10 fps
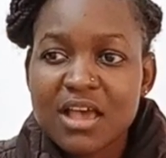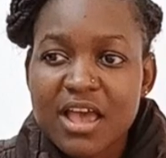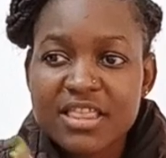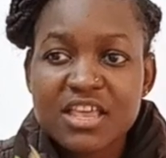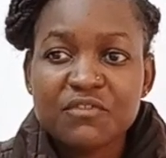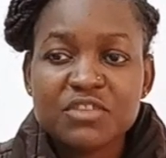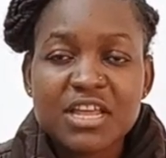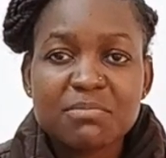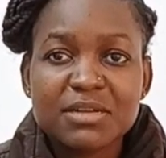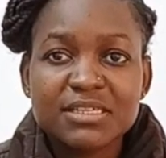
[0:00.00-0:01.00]
I think for
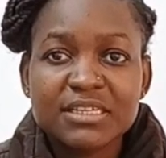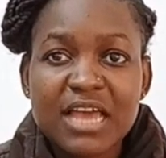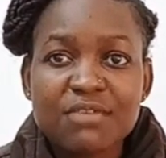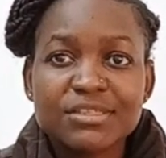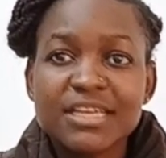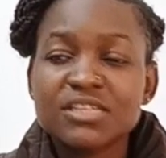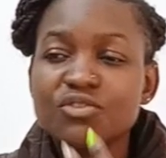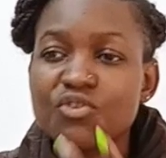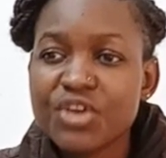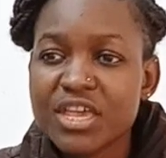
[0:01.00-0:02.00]
that bedsitter, I was
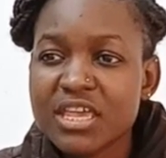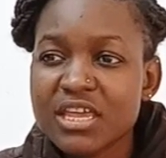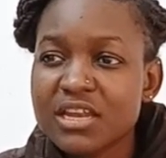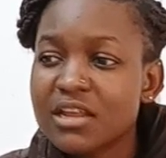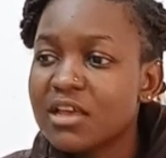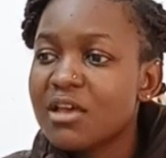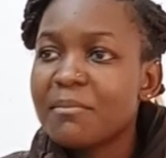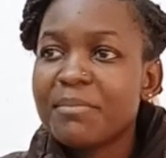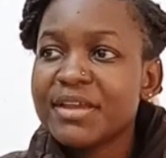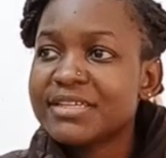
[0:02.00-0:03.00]
just going in,
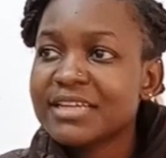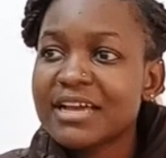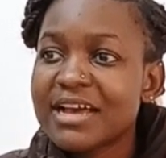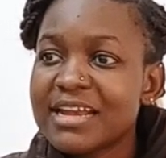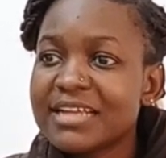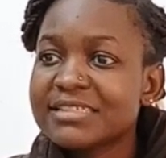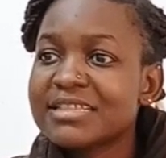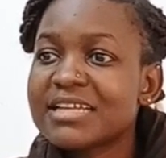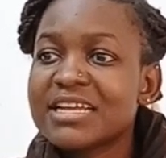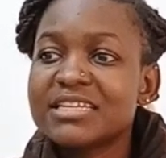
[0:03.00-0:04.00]
painting colors
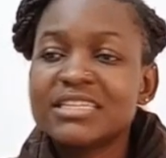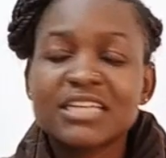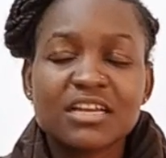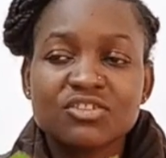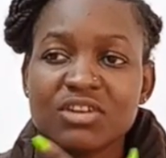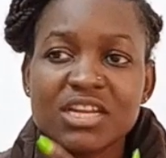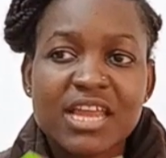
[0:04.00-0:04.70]
that I didn't actually